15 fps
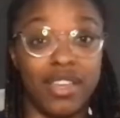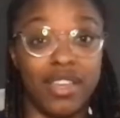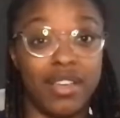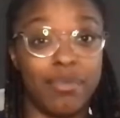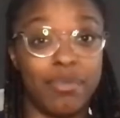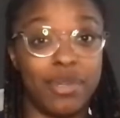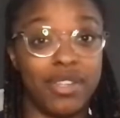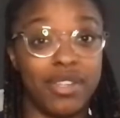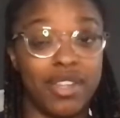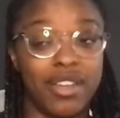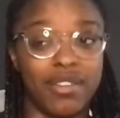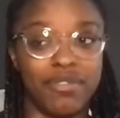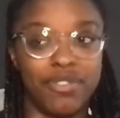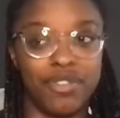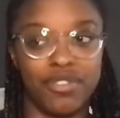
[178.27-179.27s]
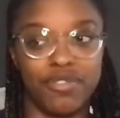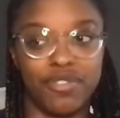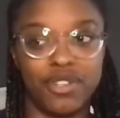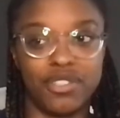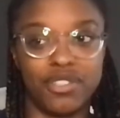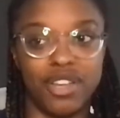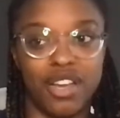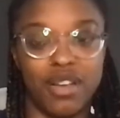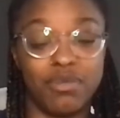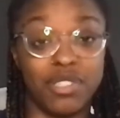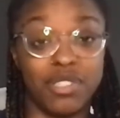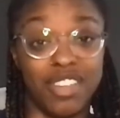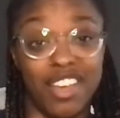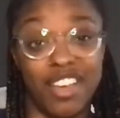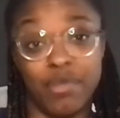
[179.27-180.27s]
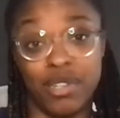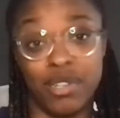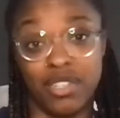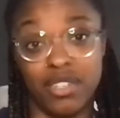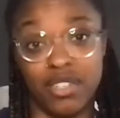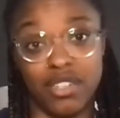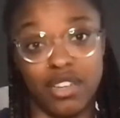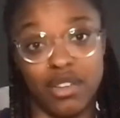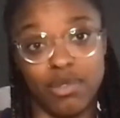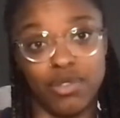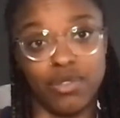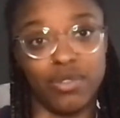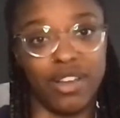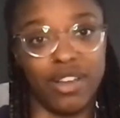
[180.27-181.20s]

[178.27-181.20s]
I mean, like for the first time since I've been in the W, I